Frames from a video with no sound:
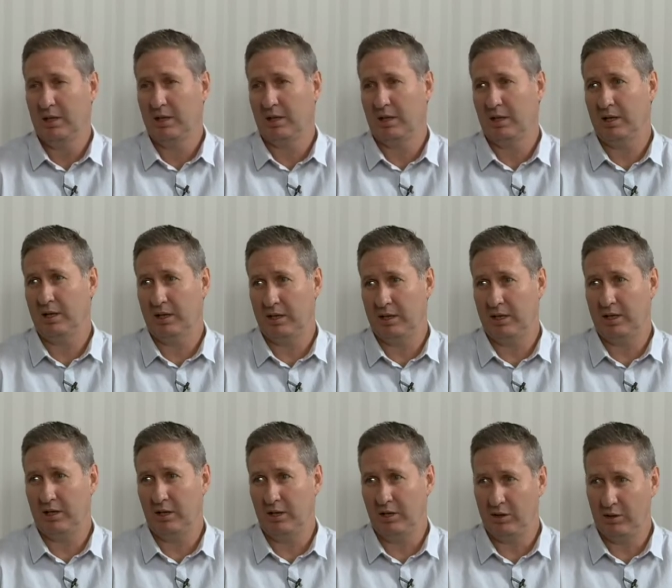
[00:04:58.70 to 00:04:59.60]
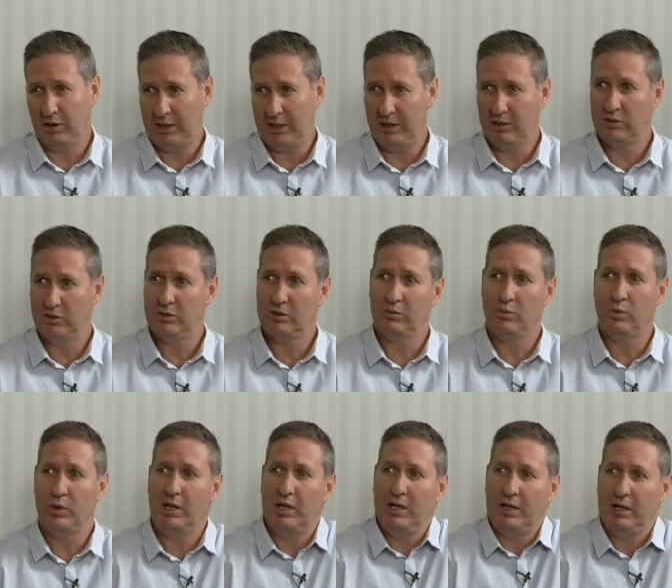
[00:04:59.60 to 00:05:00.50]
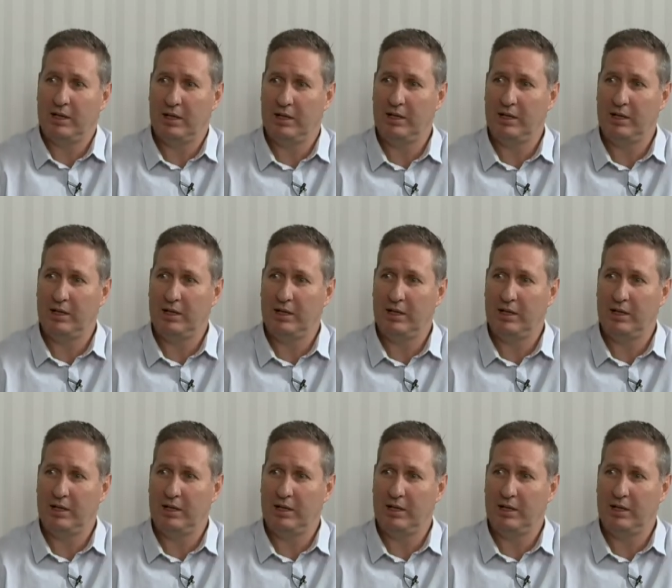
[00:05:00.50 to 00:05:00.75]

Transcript: clear that they're going to need wheeling, they